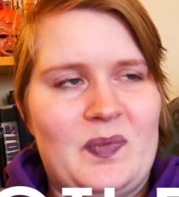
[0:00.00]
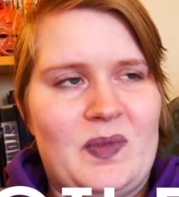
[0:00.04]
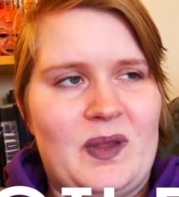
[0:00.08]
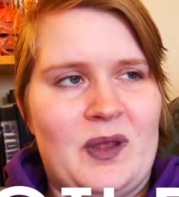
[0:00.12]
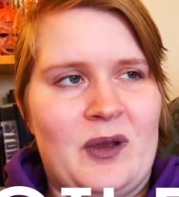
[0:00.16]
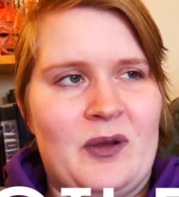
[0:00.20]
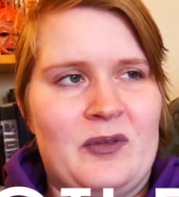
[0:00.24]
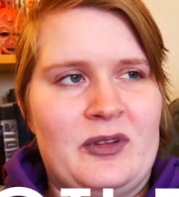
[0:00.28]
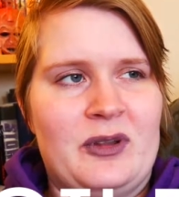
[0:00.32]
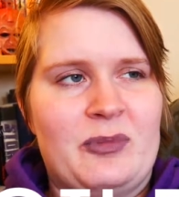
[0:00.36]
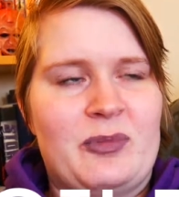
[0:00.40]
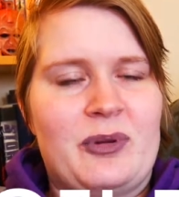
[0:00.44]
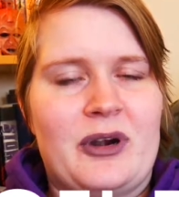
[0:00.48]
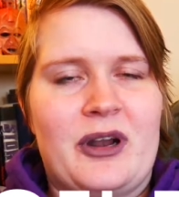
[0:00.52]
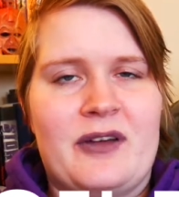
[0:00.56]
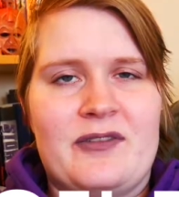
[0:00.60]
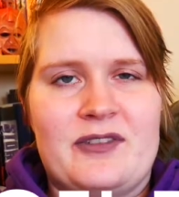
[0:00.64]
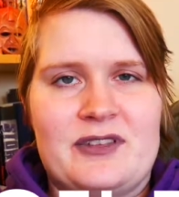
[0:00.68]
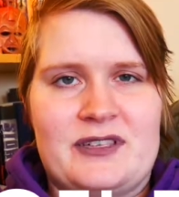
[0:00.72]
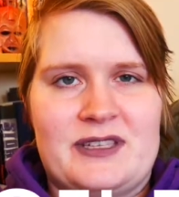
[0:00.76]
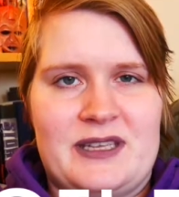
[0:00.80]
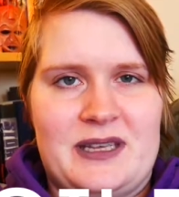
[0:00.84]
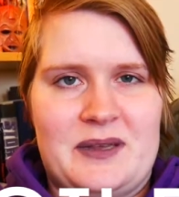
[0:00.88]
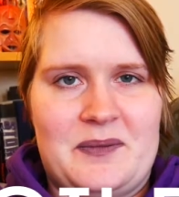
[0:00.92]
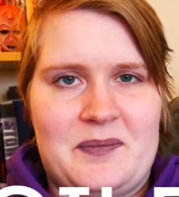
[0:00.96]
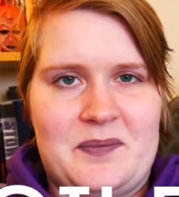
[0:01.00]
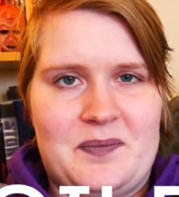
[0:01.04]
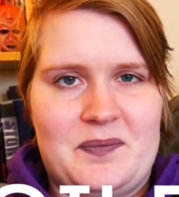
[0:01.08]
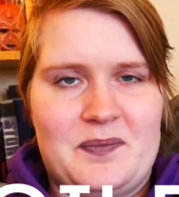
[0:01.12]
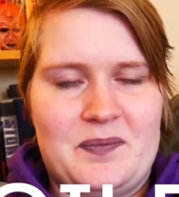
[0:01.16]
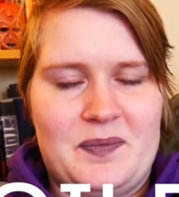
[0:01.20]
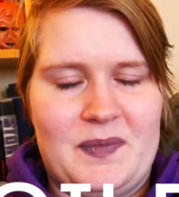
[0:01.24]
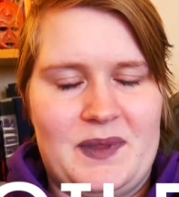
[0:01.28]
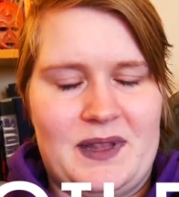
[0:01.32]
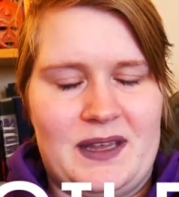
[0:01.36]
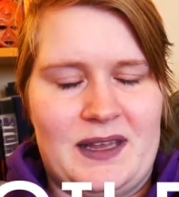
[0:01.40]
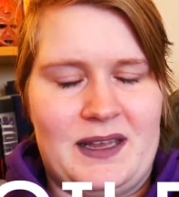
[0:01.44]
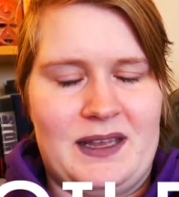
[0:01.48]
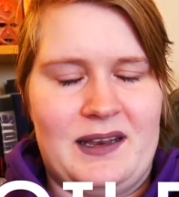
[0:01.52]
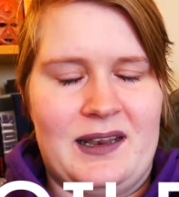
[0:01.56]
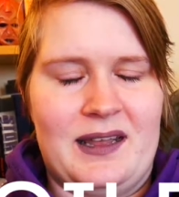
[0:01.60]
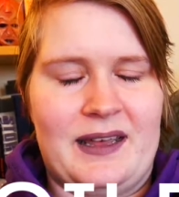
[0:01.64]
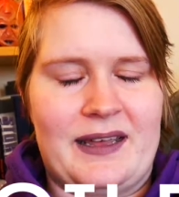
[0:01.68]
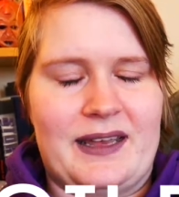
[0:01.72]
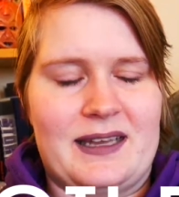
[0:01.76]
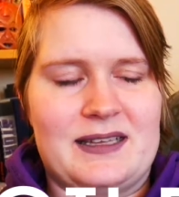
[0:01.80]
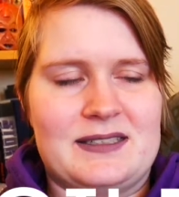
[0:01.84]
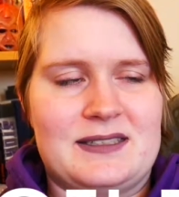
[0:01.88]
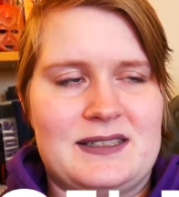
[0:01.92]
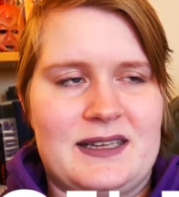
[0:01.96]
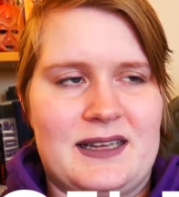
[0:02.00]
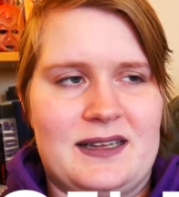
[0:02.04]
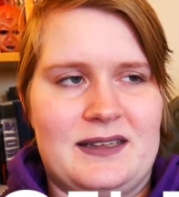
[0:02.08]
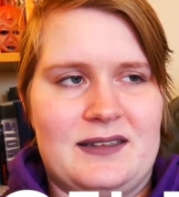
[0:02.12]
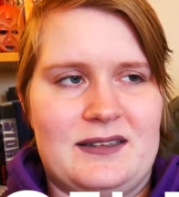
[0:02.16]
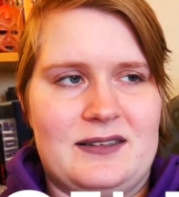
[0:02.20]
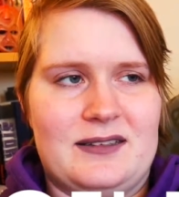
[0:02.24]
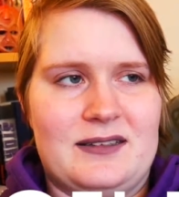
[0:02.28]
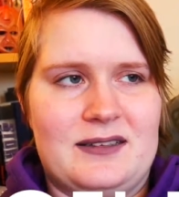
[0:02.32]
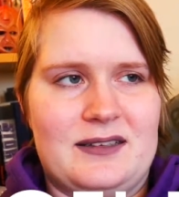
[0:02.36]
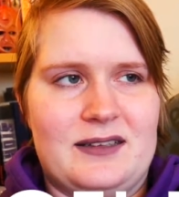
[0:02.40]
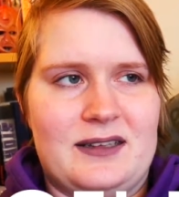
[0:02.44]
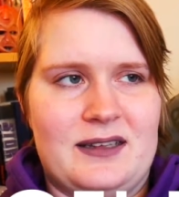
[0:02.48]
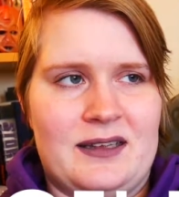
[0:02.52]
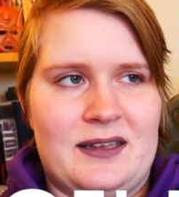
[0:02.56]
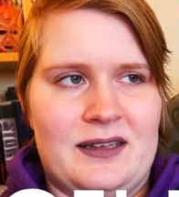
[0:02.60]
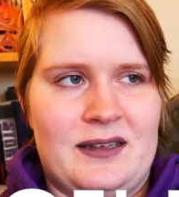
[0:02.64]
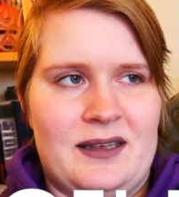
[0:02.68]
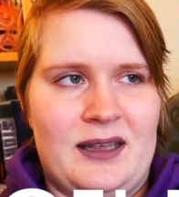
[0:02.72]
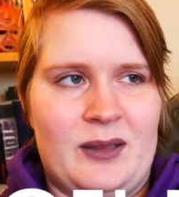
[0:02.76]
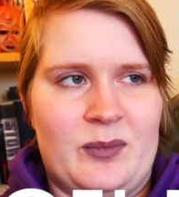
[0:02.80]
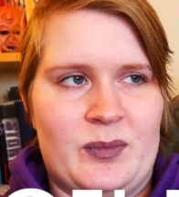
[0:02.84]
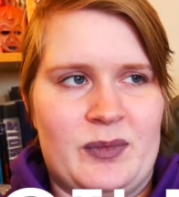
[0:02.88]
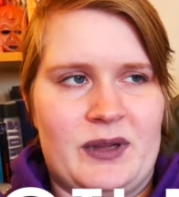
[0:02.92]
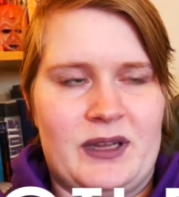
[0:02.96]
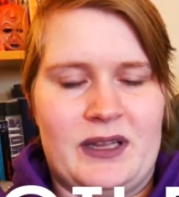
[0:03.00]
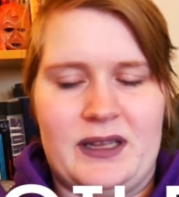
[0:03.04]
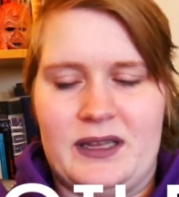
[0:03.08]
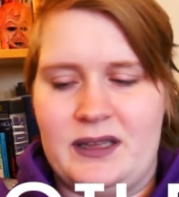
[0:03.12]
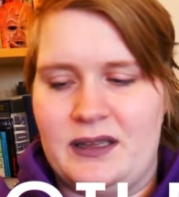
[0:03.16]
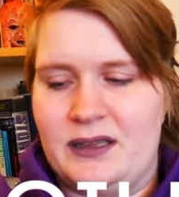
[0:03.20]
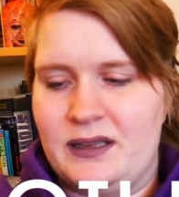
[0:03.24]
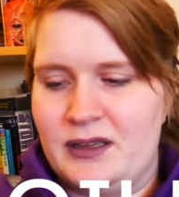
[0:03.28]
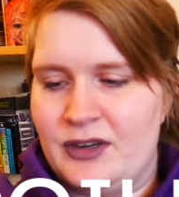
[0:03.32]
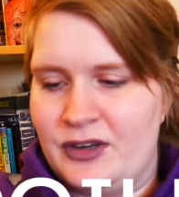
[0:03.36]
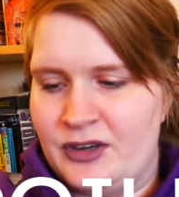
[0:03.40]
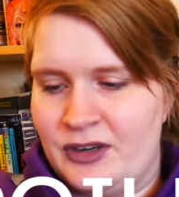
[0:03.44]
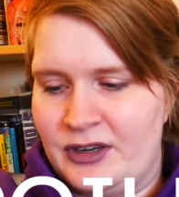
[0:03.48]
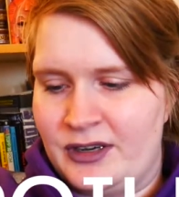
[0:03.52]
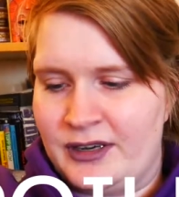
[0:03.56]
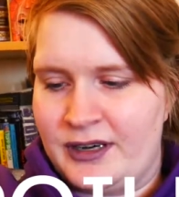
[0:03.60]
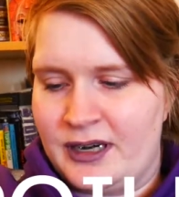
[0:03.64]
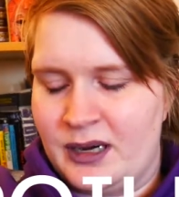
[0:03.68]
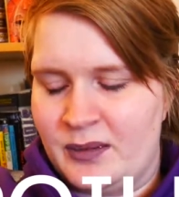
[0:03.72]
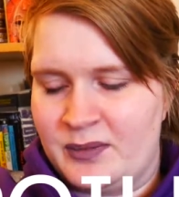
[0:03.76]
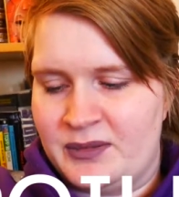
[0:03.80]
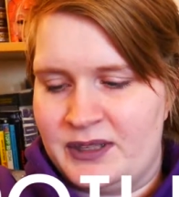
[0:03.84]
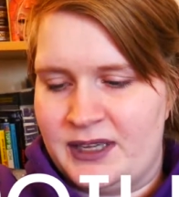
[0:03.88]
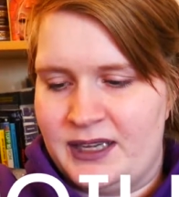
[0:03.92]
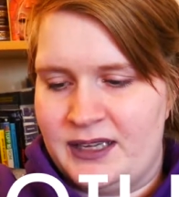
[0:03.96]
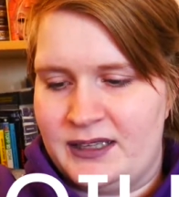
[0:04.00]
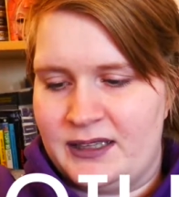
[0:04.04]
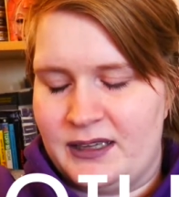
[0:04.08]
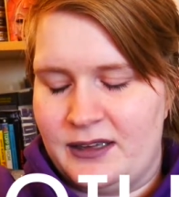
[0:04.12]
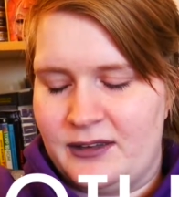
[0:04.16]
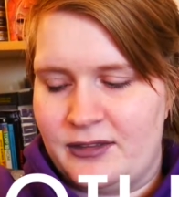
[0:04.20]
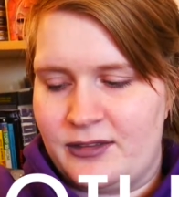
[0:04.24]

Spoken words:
of the prophecy. Like I said in my earlier update,